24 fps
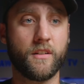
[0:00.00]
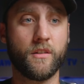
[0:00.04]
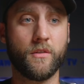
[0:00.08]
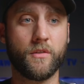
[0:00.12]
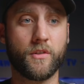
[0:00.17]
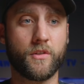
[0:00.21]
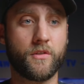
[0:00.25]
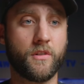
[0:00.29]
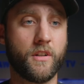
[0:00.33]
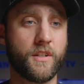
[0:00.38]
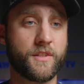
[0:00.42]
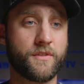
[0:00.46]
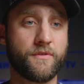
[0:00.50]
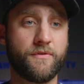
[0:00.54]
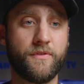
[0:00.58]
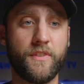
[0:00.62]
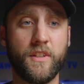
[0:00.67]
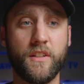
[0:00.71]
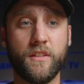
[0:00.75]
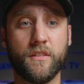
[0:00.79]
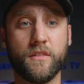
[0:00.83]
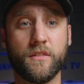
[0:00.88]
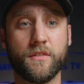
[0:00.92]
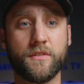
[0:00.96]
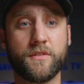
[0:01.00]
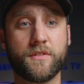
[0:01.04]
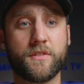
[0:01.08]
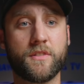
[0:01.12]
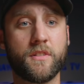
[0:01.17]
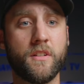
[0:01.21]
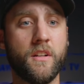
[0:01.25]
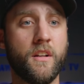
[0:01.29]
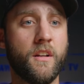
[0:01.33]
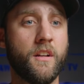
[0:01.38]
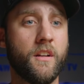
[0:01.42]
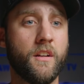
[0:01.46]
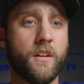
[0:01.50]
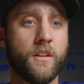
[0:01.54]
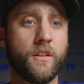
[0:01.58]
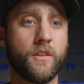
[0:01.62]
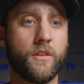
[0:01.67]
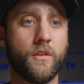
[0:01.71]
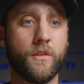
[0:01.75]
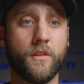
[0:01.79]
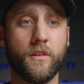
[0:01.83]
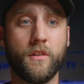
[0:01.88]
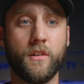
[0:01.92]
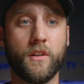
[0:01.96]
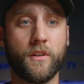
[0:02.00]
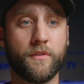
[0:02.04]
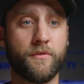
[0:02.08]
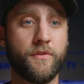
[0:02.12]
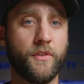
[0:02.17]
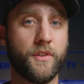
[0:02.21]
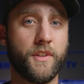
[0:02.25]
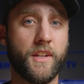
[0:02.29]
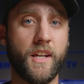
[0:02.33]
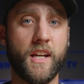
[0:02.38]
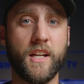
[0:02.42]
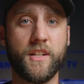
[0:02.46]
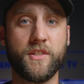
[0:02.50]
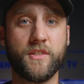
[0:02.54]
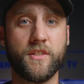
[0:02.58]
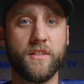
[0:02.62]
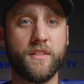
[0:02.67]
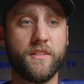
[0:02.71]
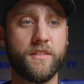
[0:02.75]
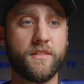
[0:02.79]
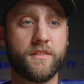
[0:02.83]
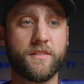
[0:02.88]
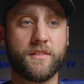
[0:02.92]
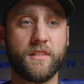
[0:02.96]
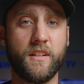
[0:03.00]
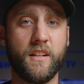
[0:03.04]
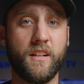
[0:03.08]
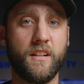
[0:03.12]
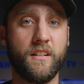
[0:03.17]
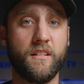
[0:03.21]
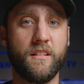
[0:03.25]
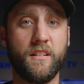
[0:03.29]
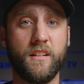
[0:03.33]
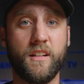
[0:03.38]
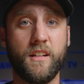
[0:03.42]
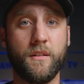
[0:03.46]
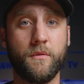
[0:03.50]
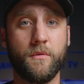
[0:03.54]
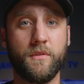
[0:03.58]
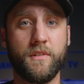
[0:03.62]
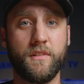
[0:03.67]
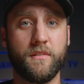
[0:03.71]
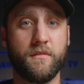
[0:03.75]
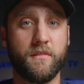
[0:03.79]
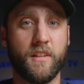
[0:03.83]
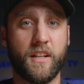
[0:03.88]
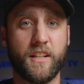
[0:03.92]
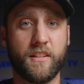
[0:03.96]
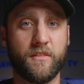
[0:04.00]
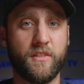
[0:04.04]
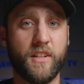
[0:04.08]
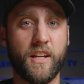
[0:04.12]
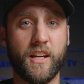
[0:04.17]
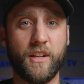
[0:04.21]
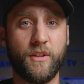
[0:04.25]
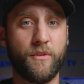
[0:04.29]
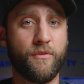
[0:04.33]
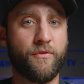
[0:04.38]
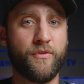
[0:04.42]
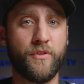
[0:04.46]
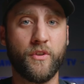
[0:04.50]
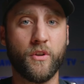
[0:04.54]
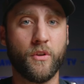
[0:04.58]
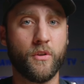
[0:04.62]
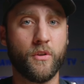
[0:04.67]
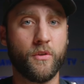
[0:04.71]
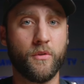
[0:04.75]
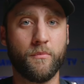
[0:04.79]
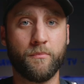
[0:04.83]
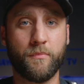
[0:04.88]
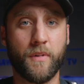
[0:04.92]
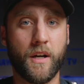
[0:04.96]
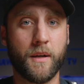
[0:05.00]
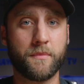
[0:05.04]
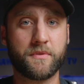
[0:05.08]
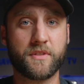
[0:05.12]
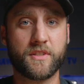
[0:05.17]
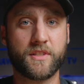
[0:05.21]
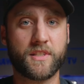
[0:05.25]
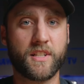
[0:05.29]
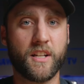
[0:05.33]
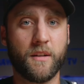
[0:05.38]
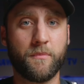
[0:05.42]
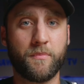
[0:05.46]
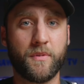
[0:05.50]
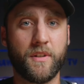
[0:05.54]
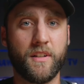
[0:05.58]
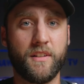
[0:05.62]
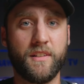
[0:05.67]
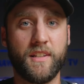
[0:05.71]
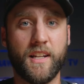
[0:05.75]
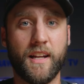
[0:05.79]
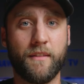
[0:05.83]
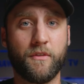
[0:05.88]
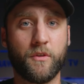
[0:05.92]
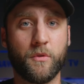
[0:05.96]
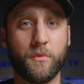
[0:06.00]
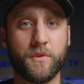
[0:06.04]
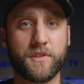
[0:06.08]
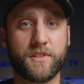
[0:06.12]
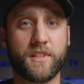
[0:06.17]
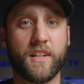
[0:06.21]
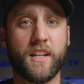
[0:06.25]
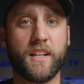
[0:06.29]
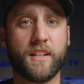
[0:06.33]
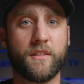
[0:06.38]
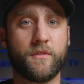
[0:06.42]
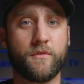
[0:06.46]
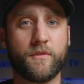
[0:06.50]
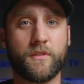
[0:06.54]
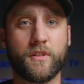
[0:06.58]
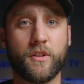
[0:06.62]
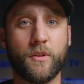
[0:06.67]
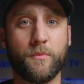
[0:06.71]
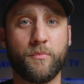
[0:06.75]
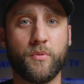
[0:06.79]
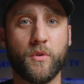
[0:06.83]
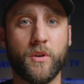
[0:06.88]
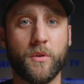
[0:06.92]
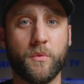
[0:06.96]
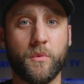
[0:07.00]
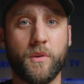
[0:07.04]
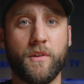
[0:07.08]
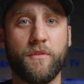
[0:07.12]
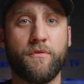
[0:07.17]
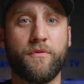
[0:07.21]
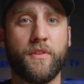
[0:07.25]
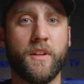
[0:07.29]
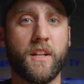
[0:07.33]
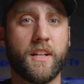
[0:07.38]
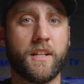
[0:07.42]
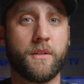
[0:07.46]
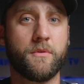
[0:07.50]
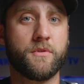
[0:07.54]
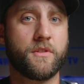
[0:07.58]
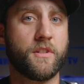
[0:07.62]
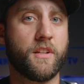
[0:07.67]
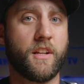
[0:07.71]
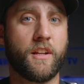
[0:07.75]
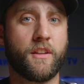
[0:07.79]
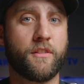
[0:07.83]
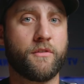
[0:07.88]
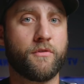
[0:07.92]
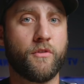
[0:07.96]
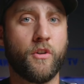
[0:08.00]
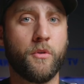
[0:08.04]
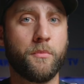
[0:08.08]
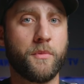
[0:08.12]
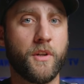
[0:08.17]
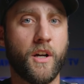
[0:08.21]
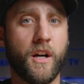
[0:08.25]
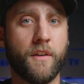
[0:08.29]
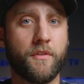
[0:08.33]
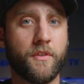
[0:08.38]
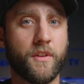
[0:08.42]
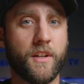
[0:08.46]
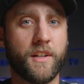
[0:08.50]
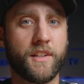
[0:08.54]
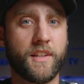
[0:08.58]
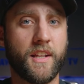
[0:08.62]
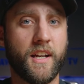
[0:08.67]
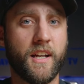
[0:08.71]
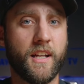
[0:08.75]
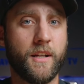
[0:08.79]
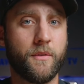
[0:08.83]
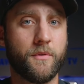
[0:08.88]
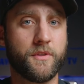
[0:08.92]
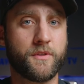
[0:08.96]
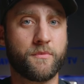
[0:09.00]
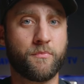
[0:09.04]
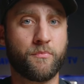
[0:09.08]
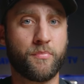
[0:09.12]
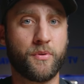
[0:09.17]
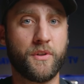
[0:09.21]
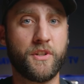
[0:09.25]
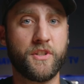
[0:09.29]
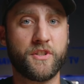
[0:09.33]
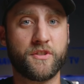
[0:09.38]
going across fields, going along field edges, and it, like, yeah, you feel bumps and stuff, but it never was like to the point where it felt like it was gonna like throw me off or like that. It was pretty